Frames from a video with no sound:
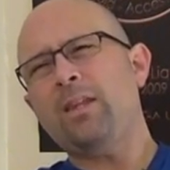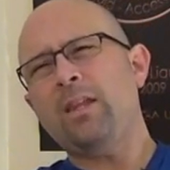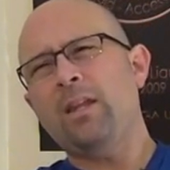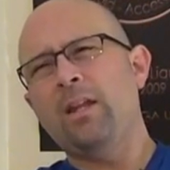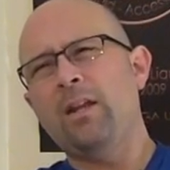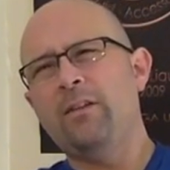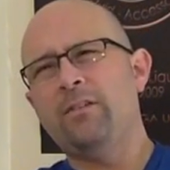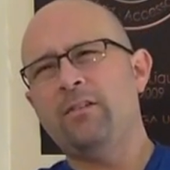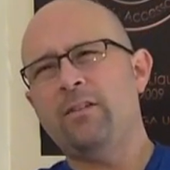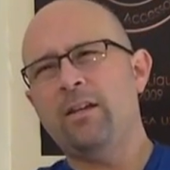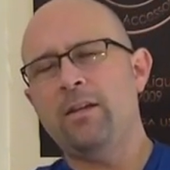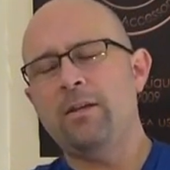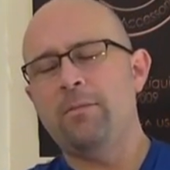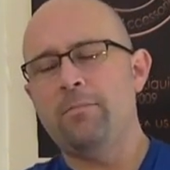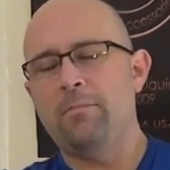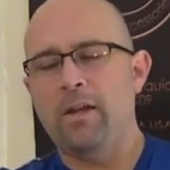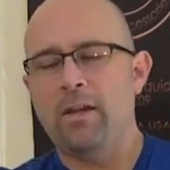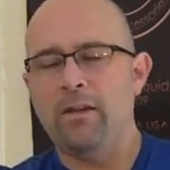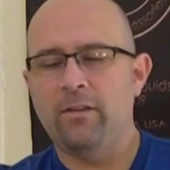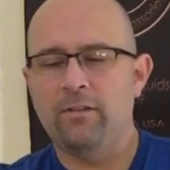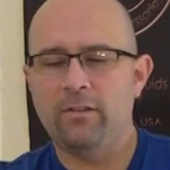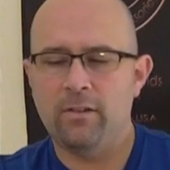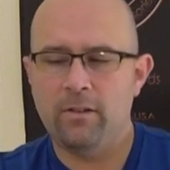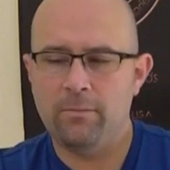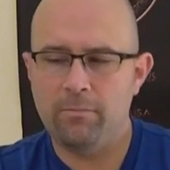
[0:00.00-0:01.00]
And I say
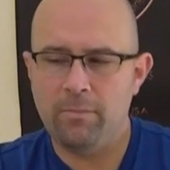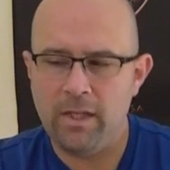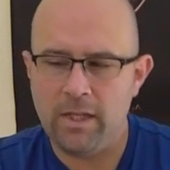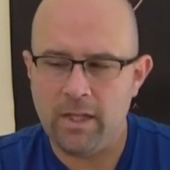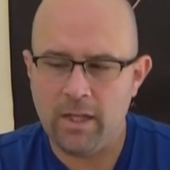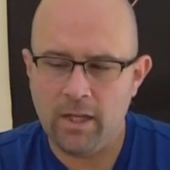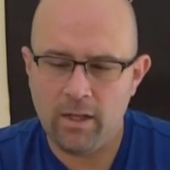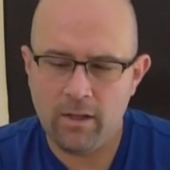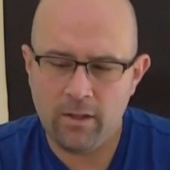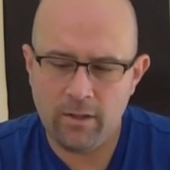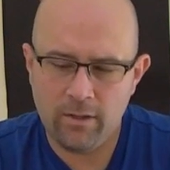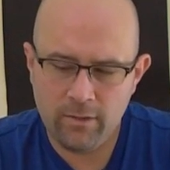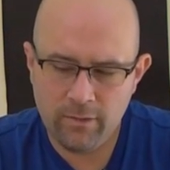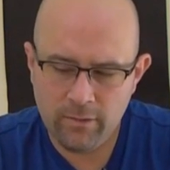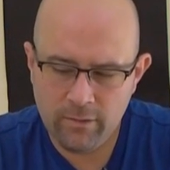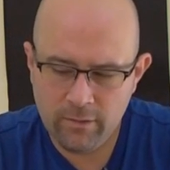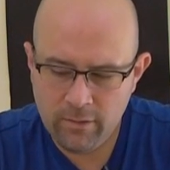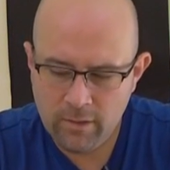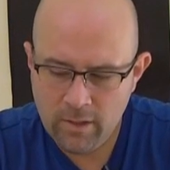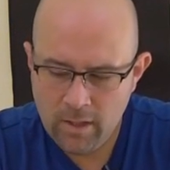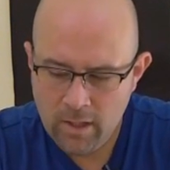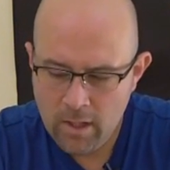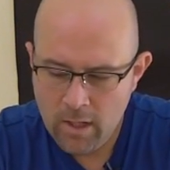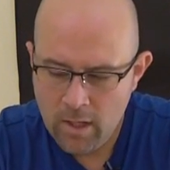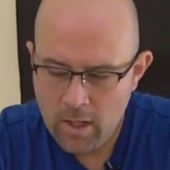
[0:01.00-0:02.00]
amazing
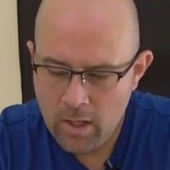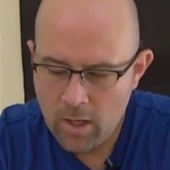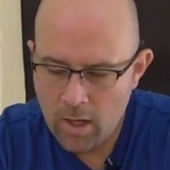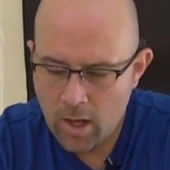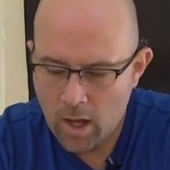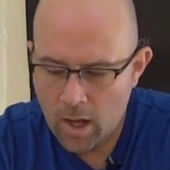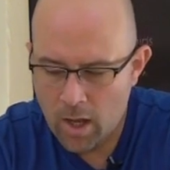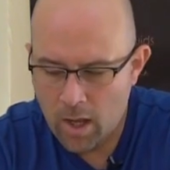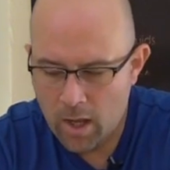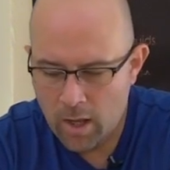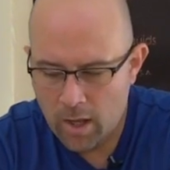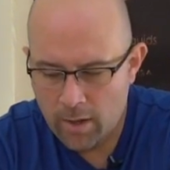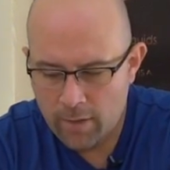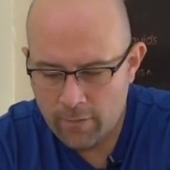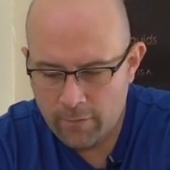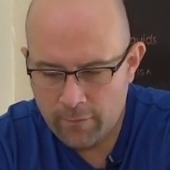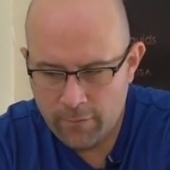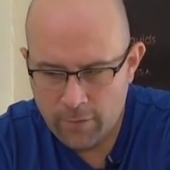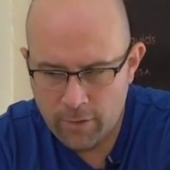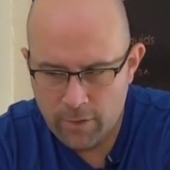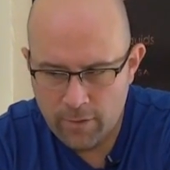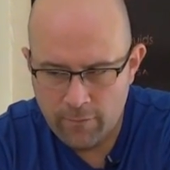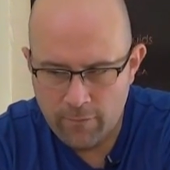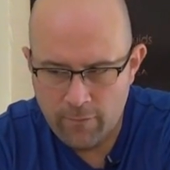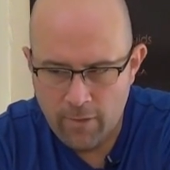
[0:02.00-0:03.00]
because
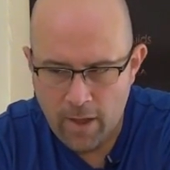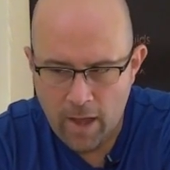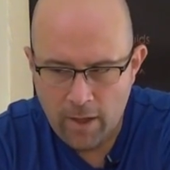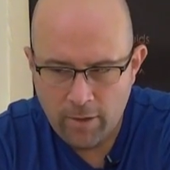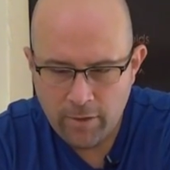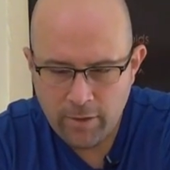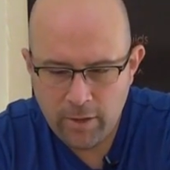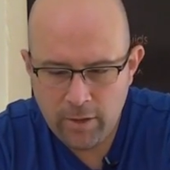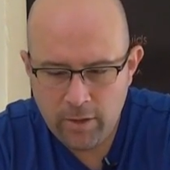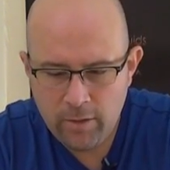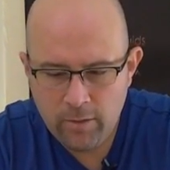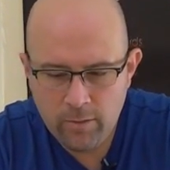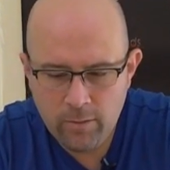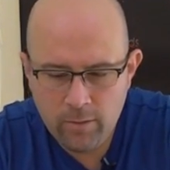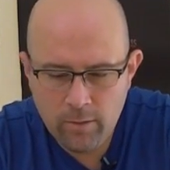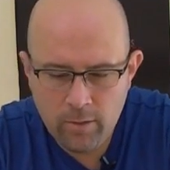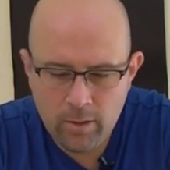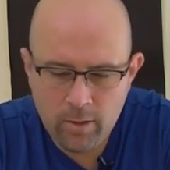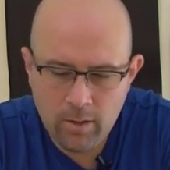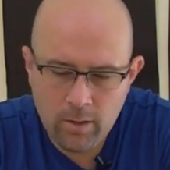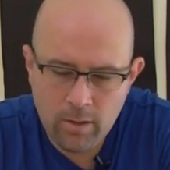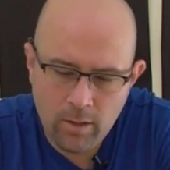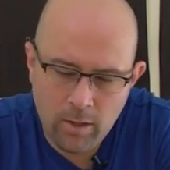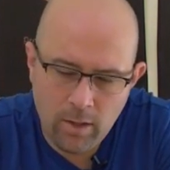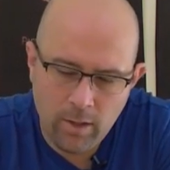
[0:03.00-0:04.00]
for the value
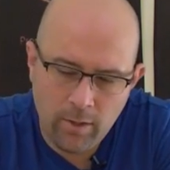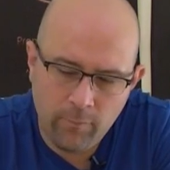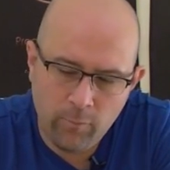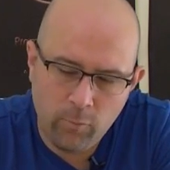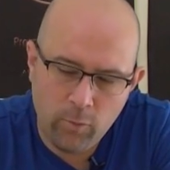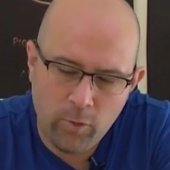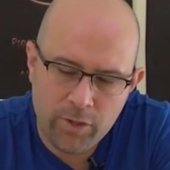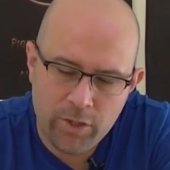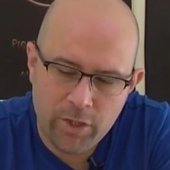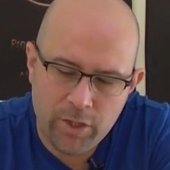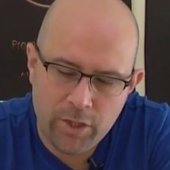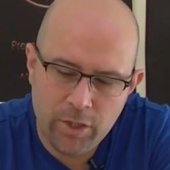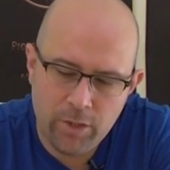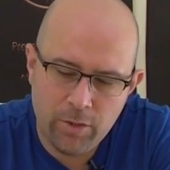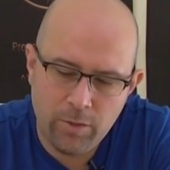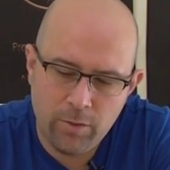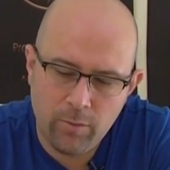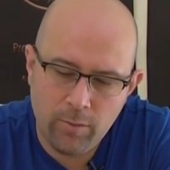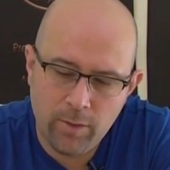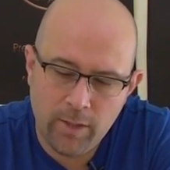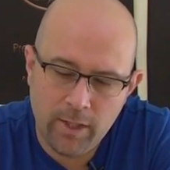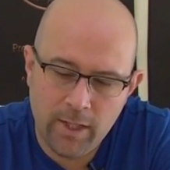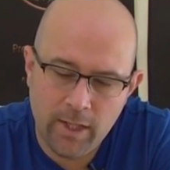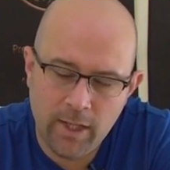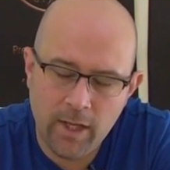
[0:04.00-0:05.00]
of what
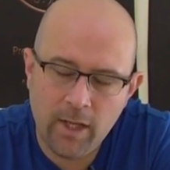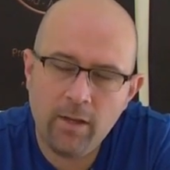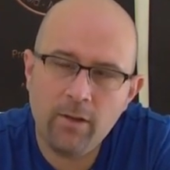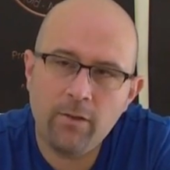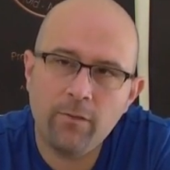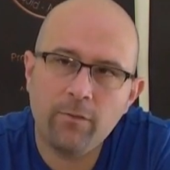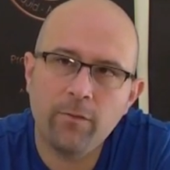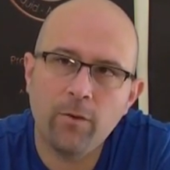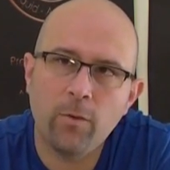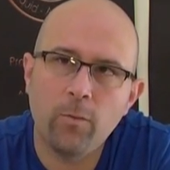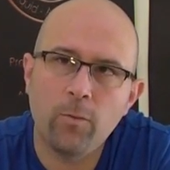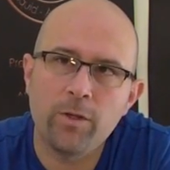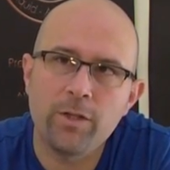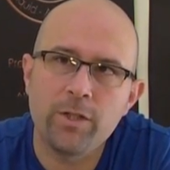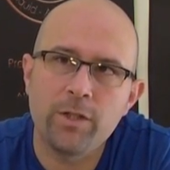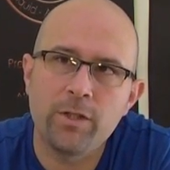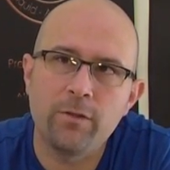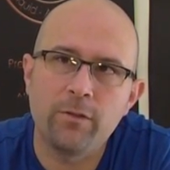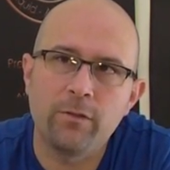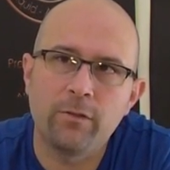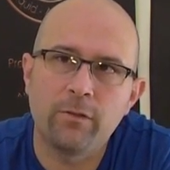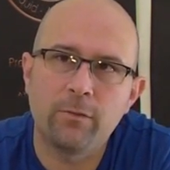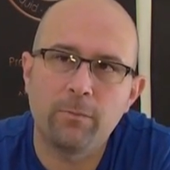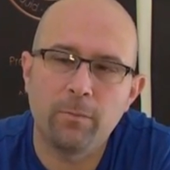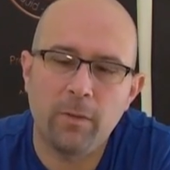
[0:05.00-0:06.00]
you get for what
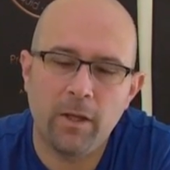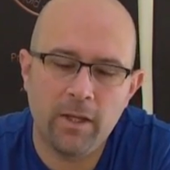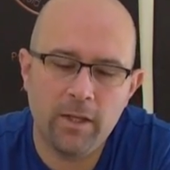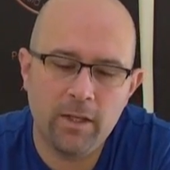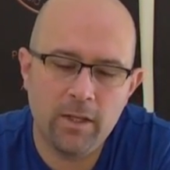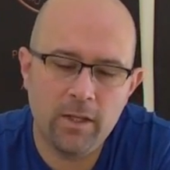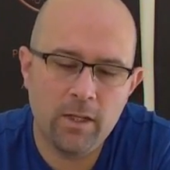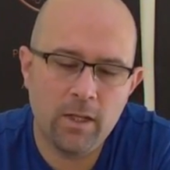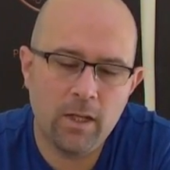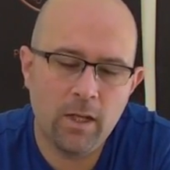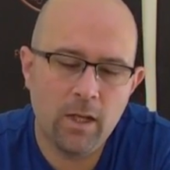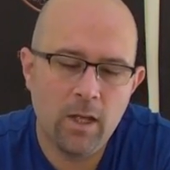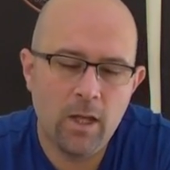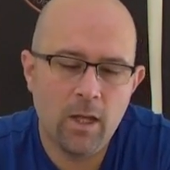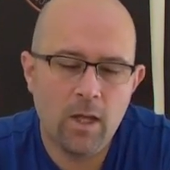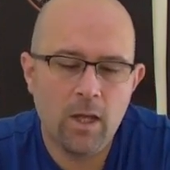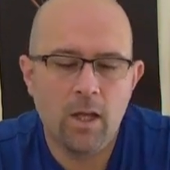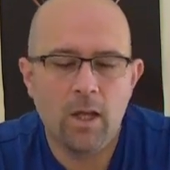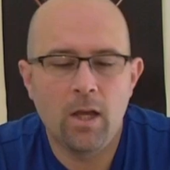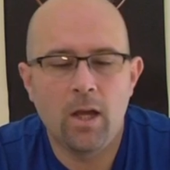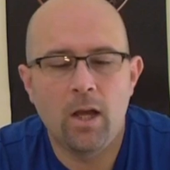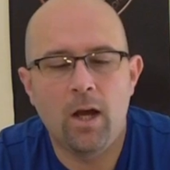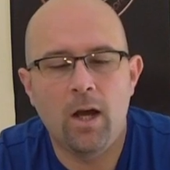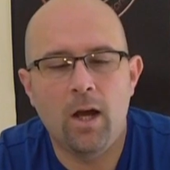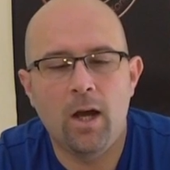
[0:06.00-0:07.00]
you spend,
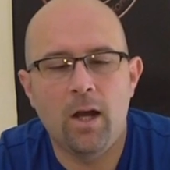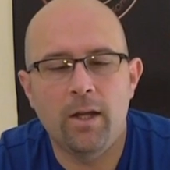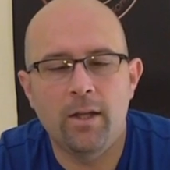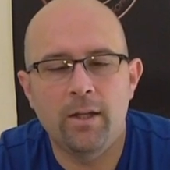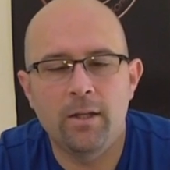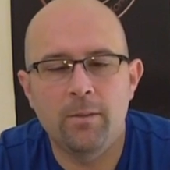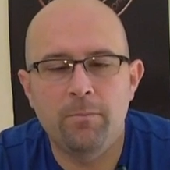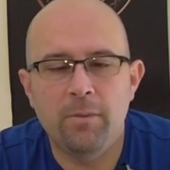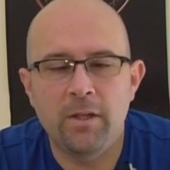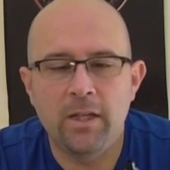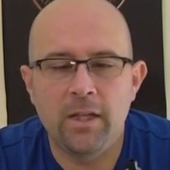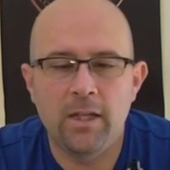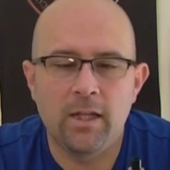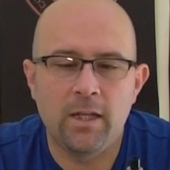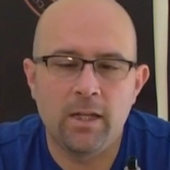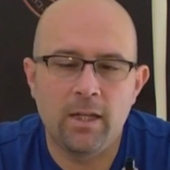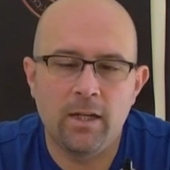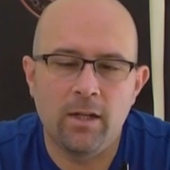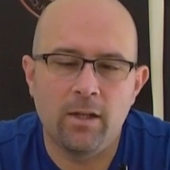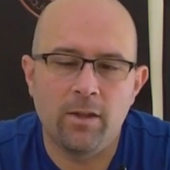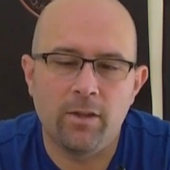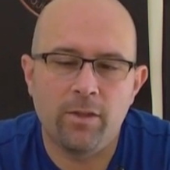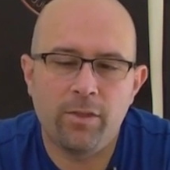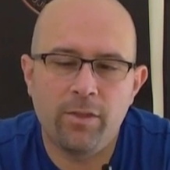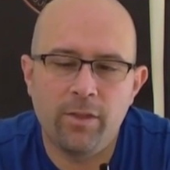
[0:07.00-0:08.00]
it being
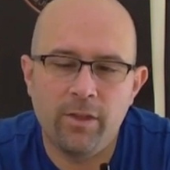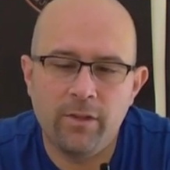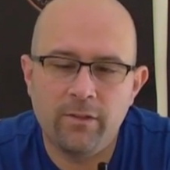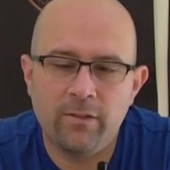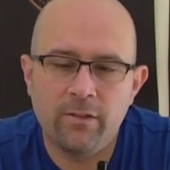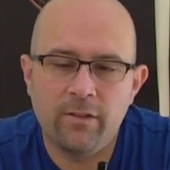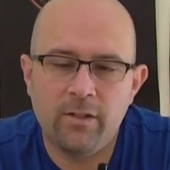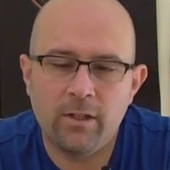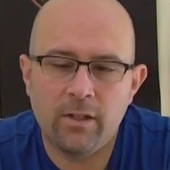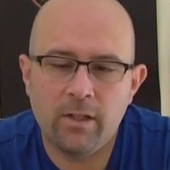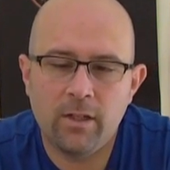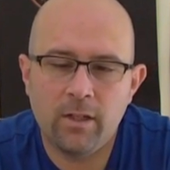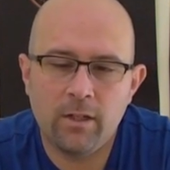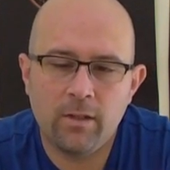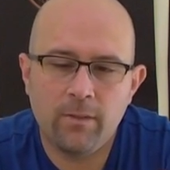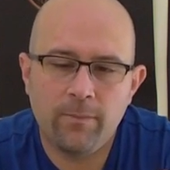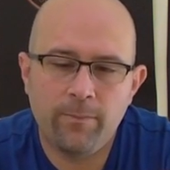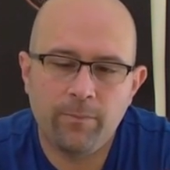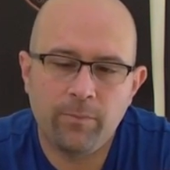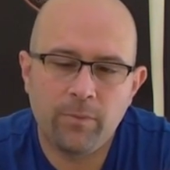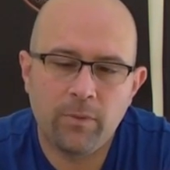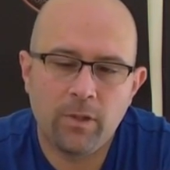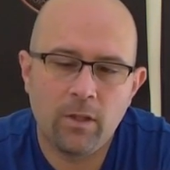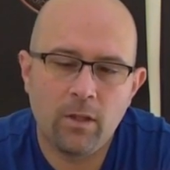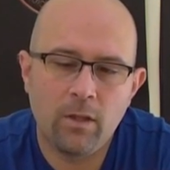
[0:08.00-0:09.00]
an authentic
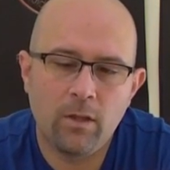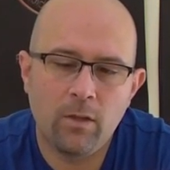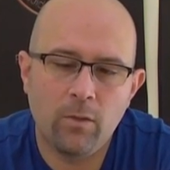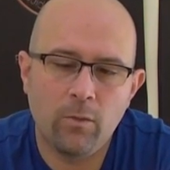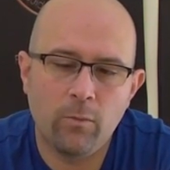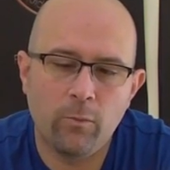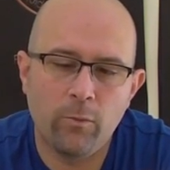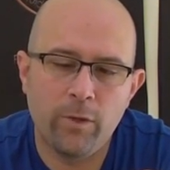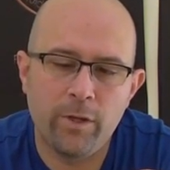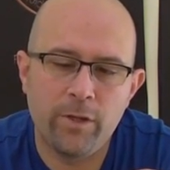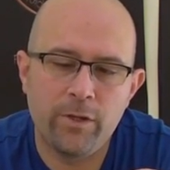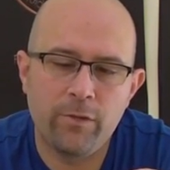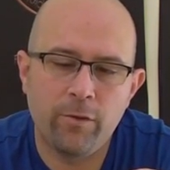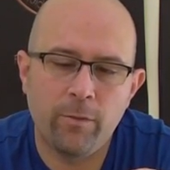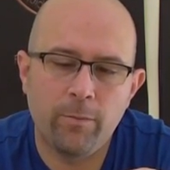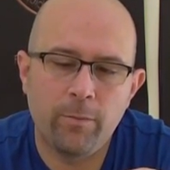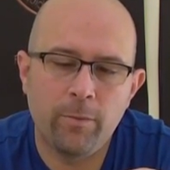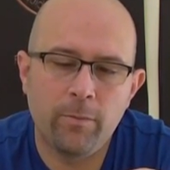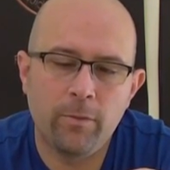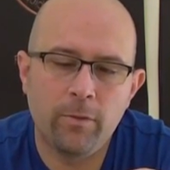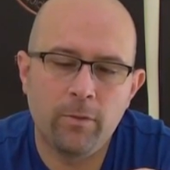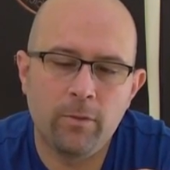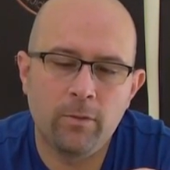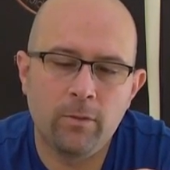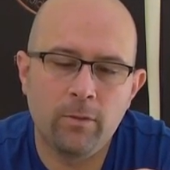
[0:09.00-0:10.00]

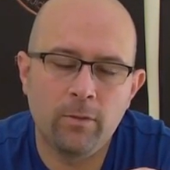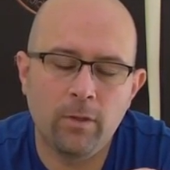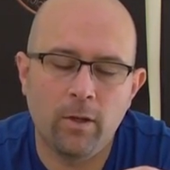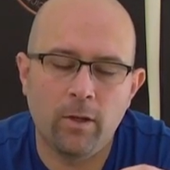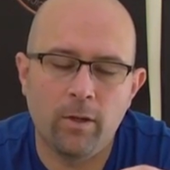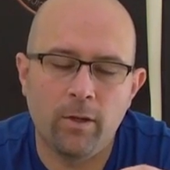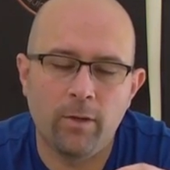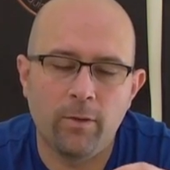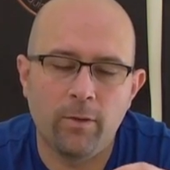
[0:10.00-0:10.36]
rebuildable